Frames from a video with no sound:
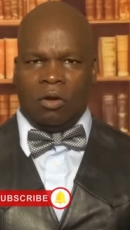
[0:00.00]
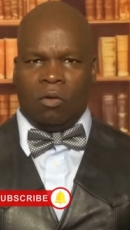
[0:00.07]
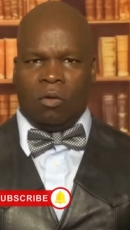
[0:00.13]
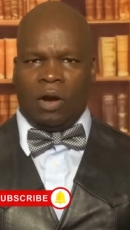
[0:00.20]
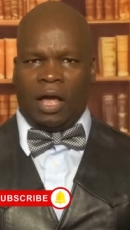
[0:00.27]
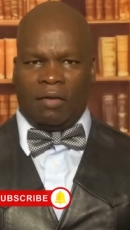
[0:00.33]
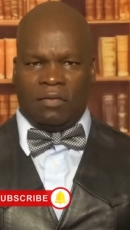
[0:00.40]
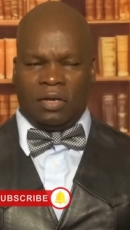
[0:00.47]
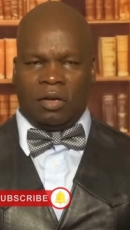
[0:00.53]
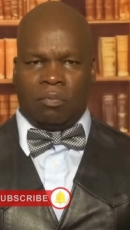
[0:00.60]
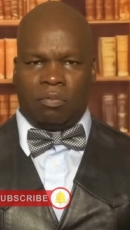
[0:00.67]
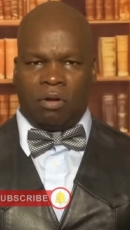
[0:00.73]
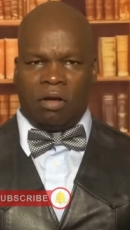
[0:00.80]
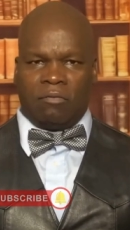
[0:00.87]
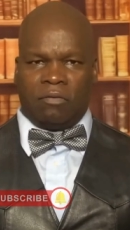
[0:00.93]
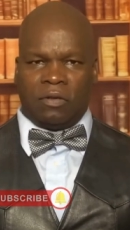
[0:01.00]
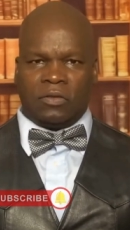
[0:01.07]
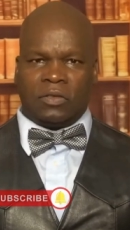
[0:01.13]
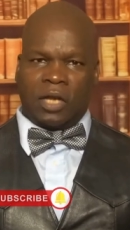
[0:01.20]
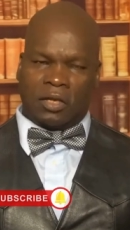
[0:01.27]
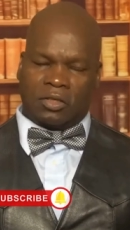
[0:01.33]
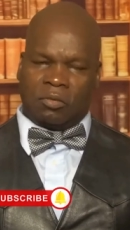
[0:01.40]
or having a
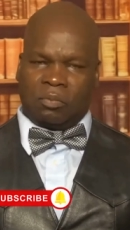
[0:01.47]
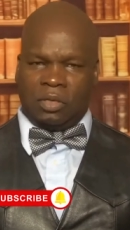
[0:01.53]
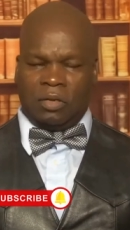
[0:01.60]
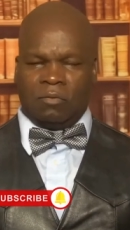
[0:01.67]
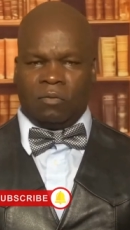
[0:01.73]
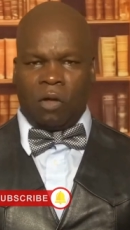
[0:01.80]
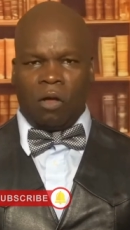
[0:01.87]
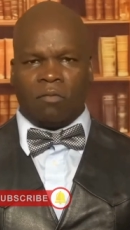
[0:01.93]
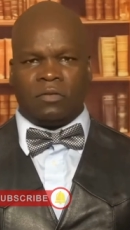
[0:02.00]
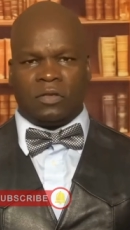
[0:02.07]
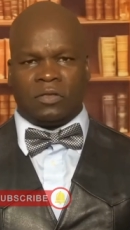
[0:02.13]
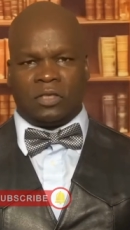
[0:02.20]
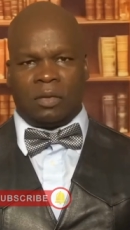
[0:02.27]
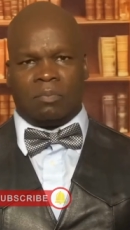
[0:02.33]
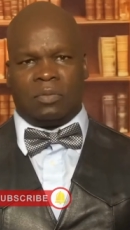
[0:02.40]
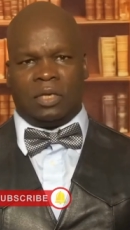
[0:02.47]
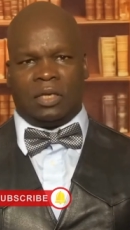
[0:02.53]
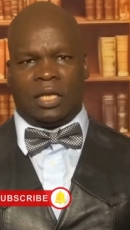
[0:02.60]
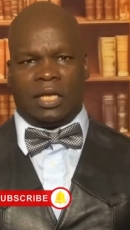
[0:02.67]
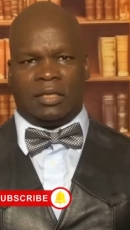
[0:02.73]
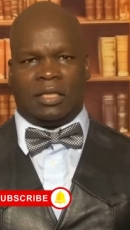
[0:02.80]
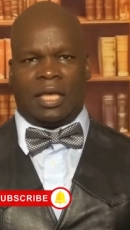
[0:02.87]
preference not to be involved in something
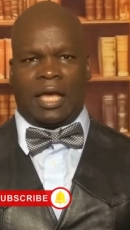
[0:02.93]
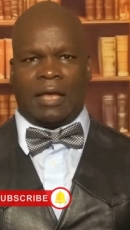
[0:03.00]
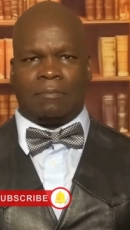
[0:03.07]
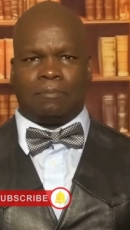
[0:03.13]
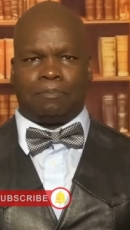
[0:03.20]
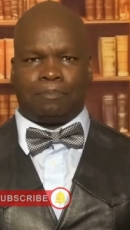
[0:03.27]
like that.